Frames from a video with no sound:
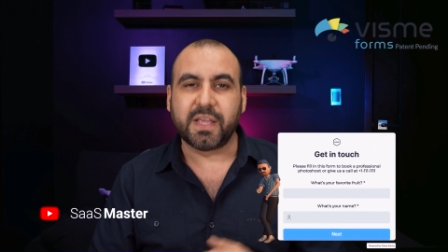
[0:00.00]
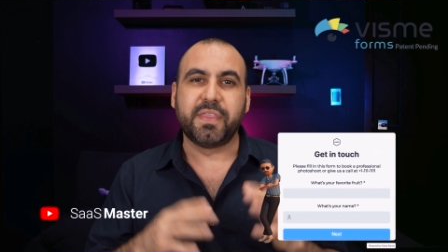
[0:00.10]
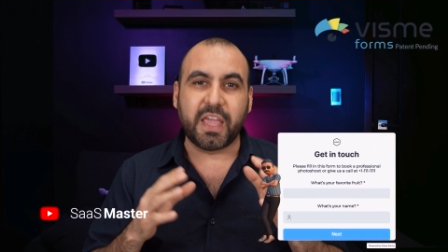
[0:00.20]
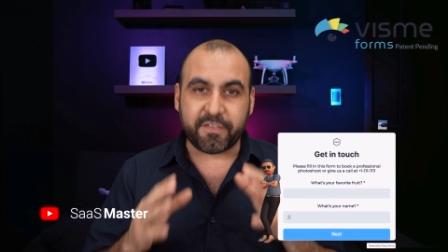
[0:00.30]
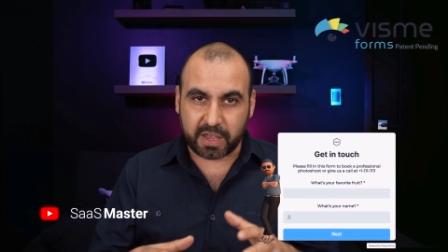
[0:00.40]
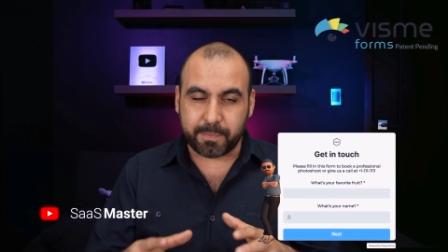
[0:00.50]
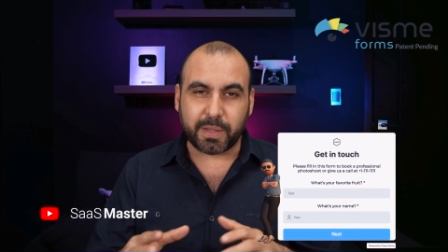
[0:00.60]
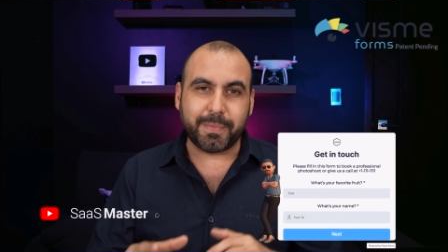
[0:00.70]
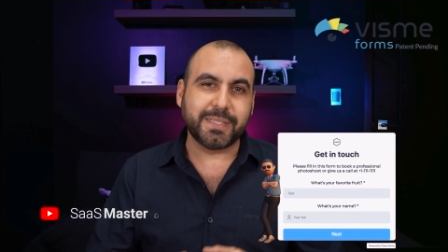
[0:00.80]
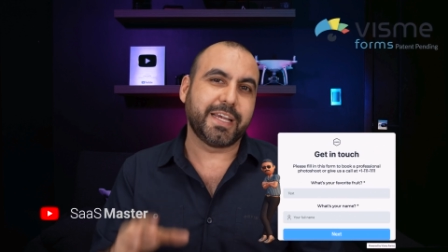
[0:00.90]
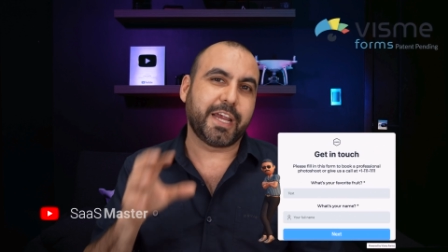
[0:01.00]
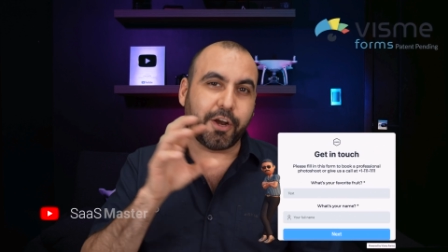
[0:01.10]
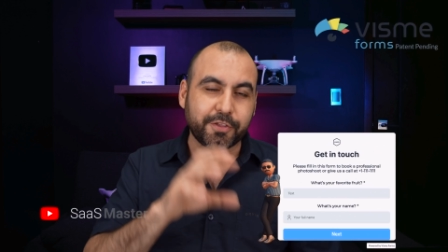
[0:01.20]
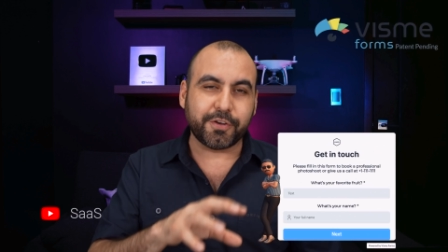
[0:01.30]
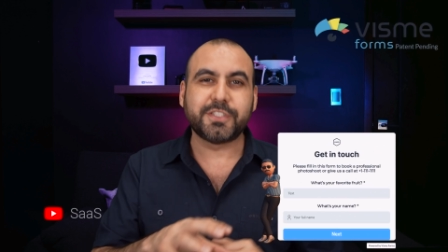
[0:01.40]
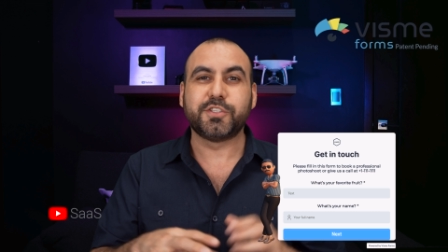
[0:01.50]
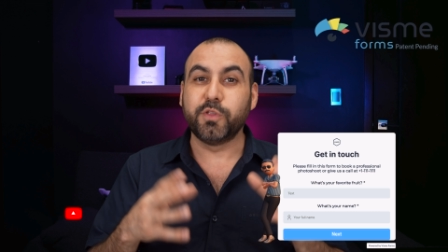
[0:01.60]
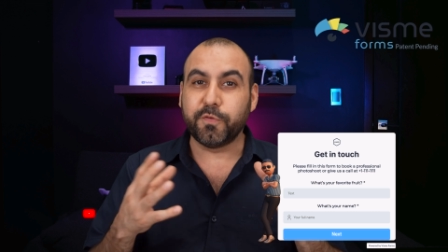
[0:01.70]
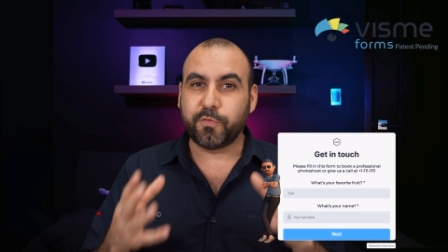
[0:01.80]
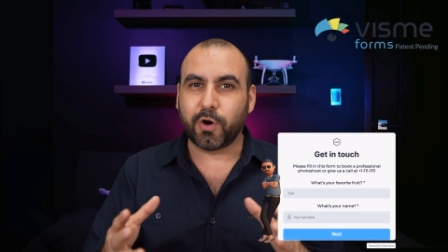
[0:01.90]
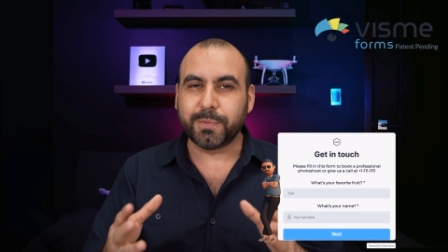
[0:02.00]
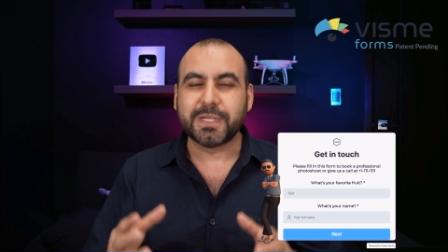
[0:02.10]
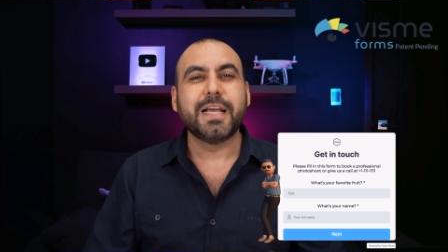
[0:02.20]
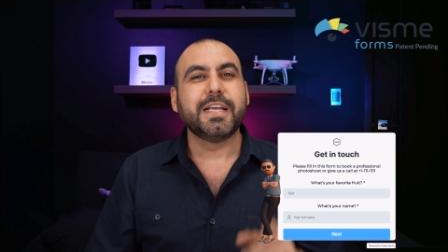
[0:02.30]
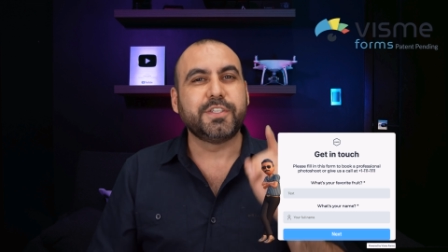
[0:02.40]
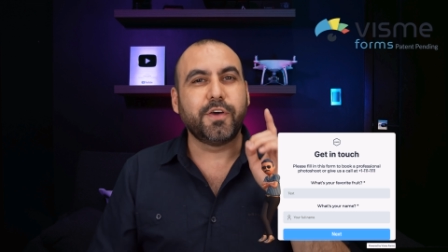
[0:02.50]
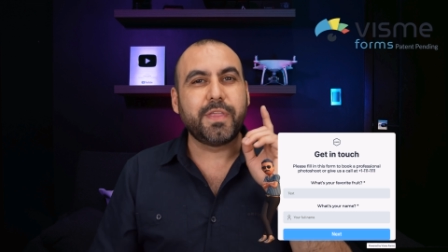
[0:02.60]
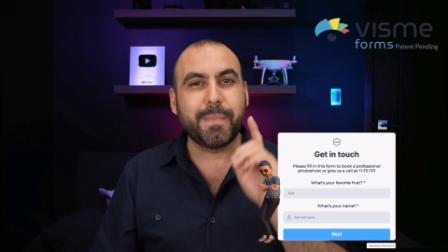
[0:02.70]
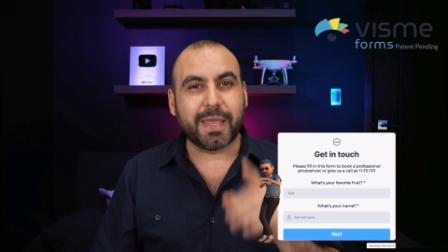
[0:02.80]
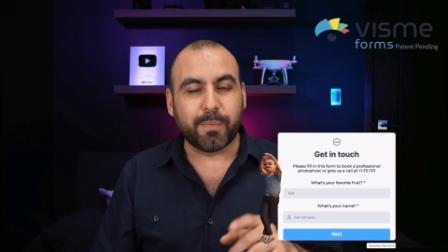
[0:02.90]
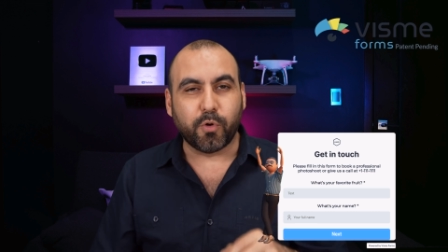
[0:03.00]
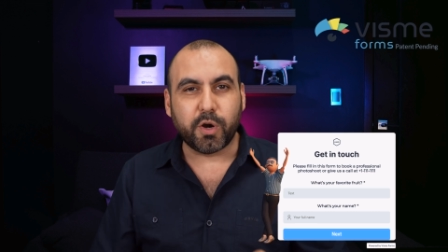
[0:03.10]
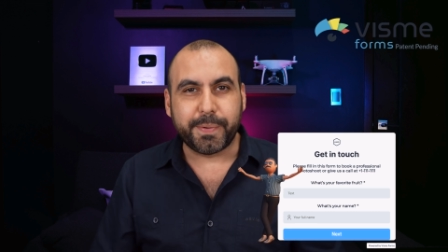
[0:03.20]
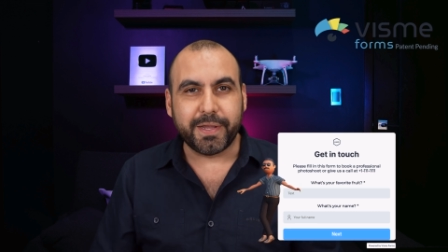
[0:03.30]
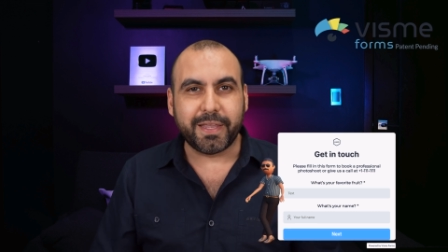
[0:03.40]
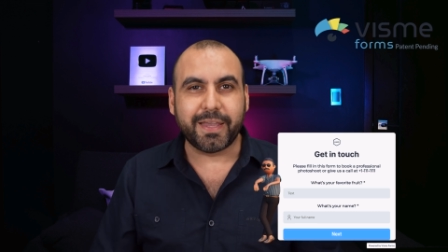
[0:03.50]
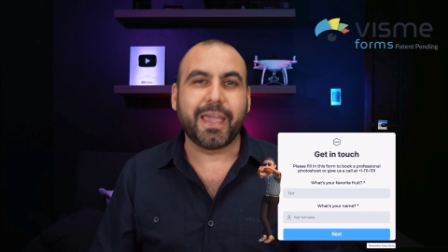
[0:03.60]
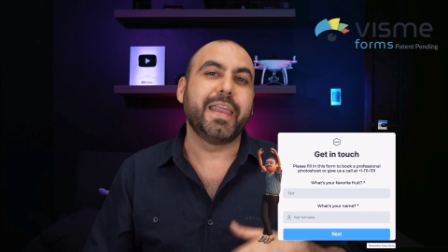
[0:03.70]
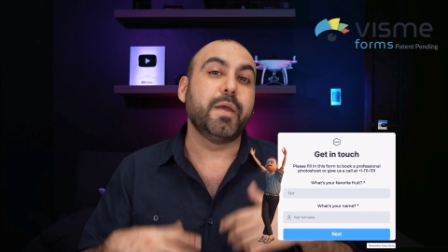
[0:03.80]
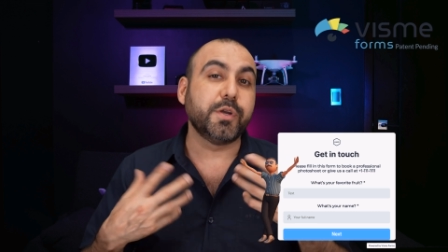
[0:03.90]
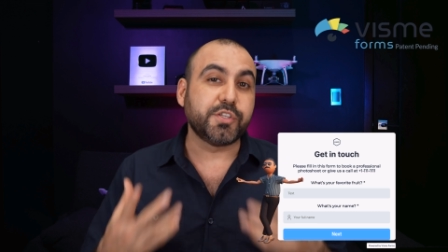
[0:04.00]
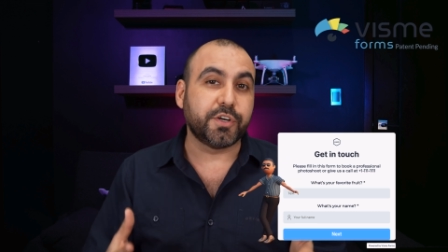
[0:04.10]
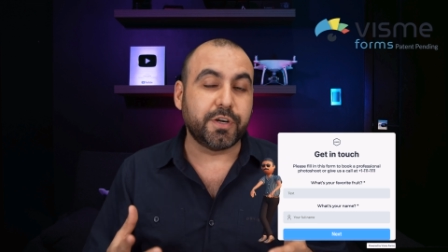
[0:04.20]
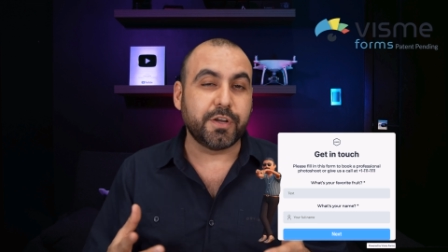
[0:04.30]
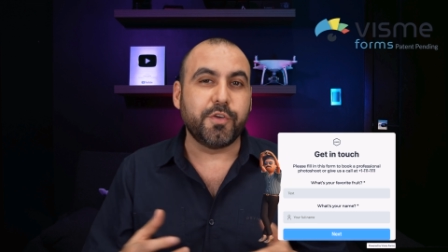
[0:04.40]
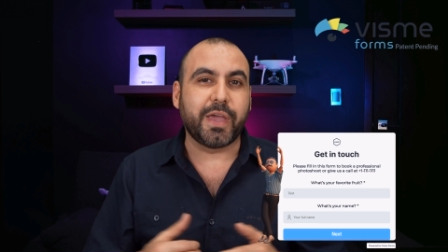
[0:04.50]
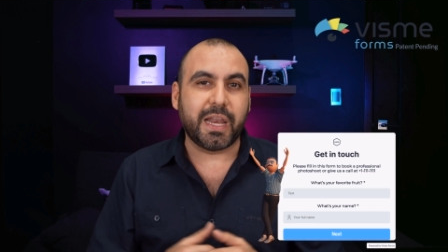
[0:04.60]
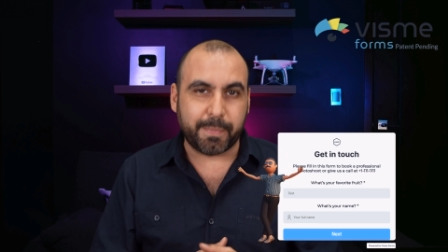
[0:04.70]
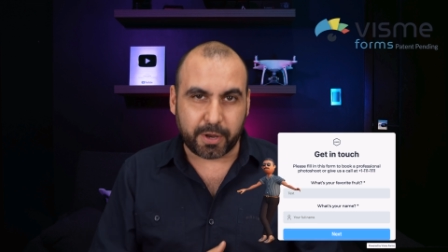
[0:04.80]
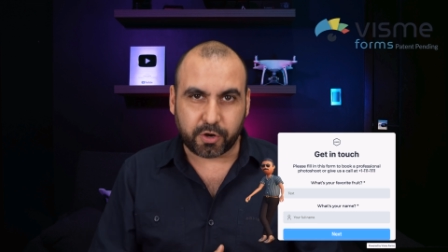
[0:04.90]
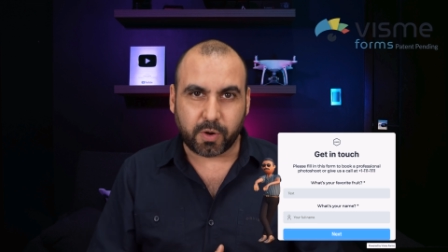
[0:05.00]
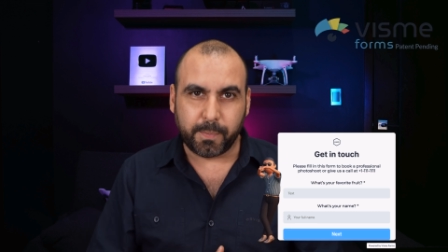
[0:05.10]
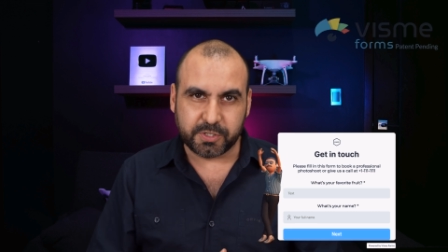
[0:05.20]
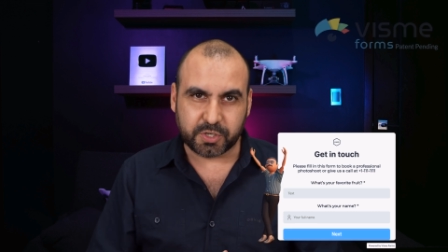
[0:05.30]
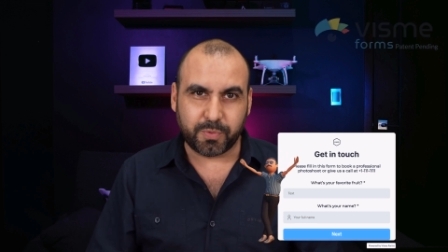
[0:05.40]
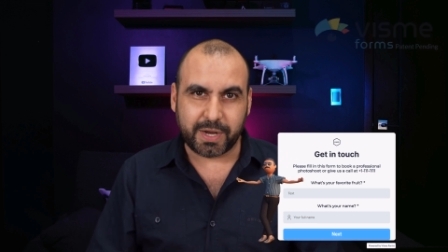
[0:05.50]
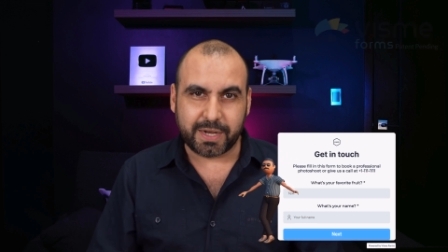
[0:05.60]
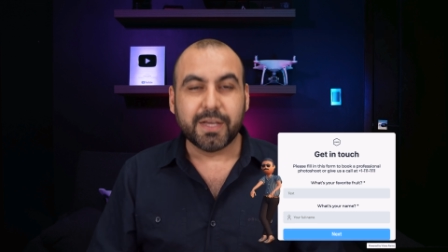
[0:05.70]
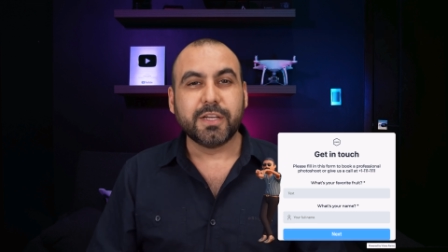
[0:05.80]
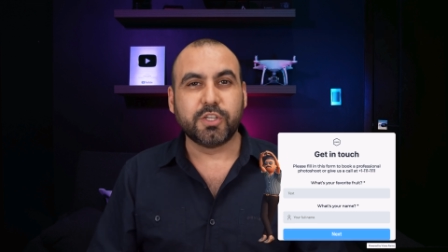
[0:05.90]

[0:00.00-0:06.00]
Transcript: They've implemented characters to the forms so they make it more appealing and in return, you get a better conversion rate.